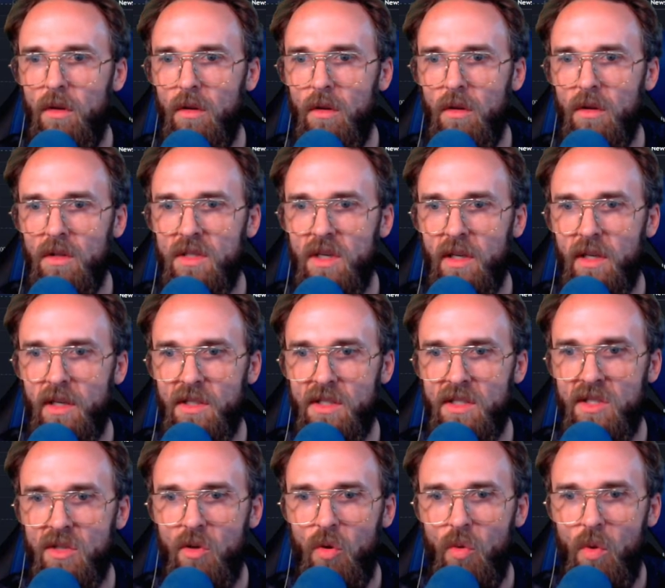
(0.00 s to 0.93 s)
Looks like it
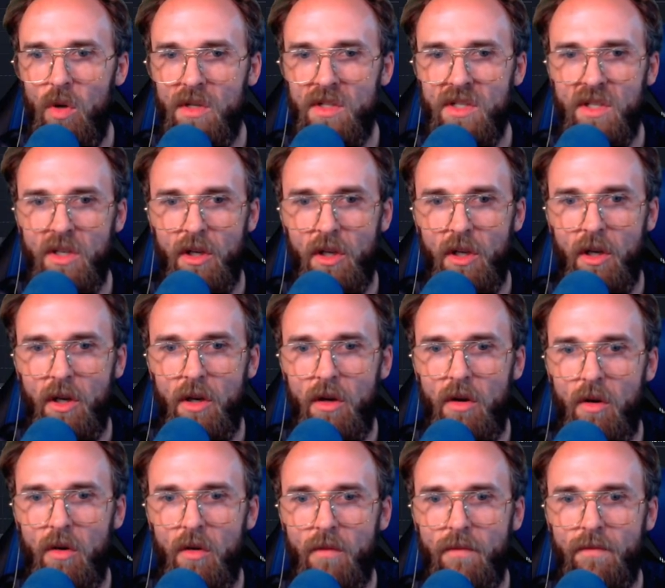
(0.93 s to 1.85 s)
still wants to
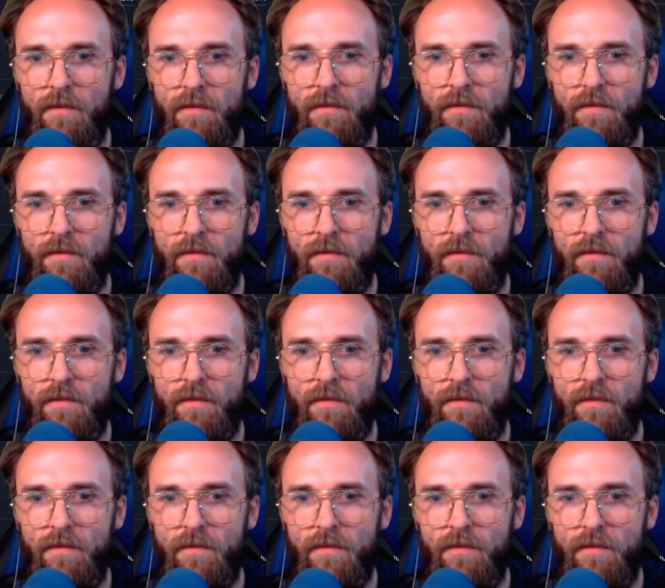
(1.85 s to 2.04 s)
go.